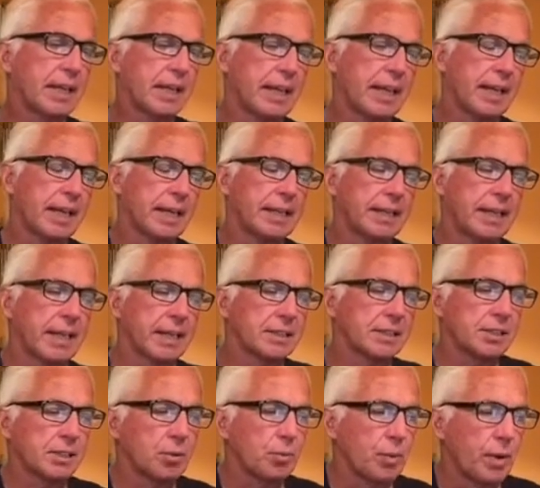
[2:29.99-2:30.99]
And
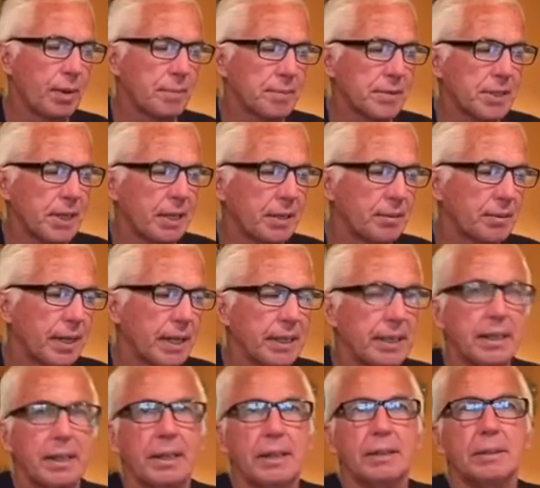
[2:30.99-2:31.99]
that's the website right
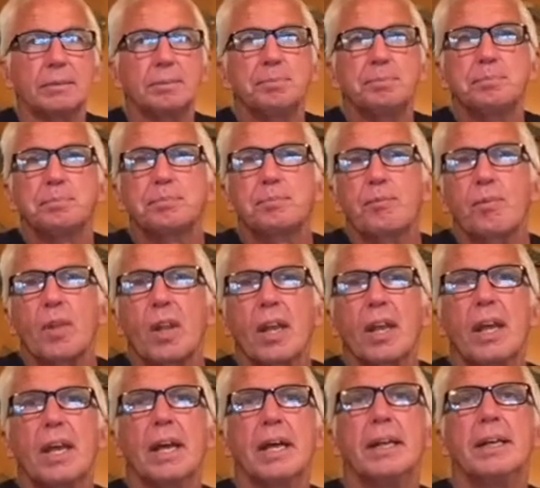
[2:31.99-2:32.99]
there.
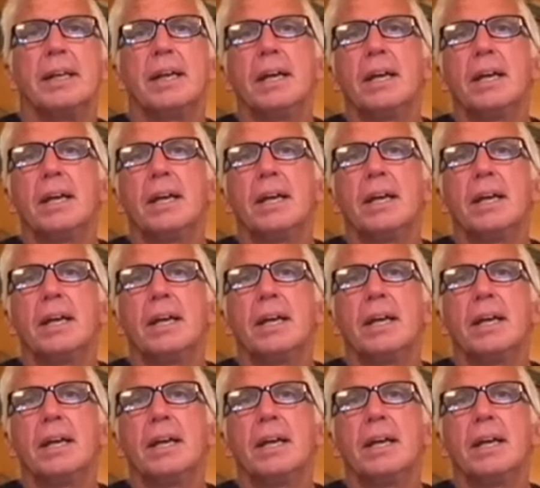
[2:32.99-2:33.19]
And